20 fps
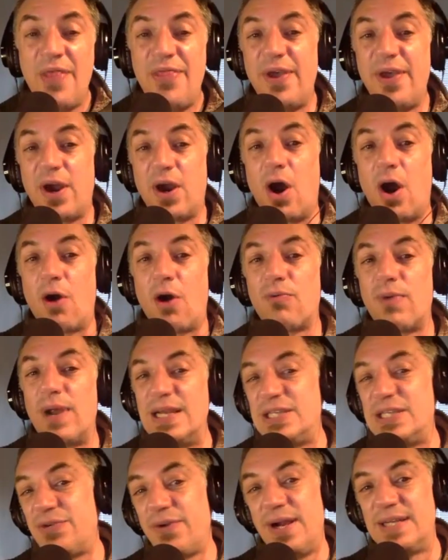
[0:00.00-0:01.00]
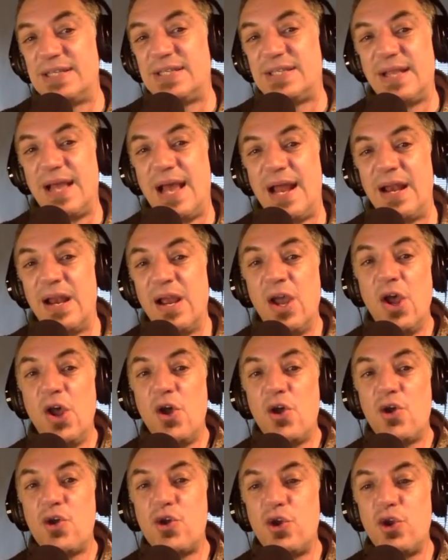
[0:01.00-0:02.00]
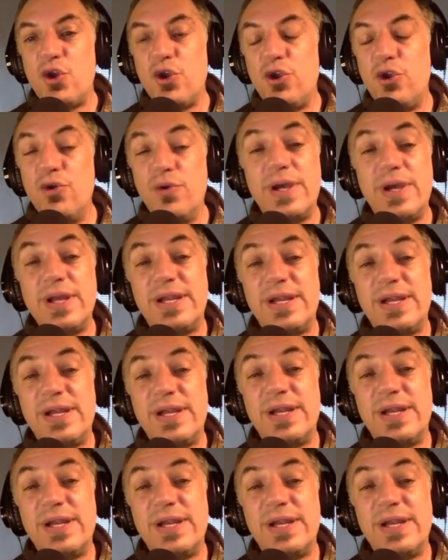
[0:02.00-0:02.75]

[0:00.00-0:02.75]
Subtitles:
there are restaurants that you could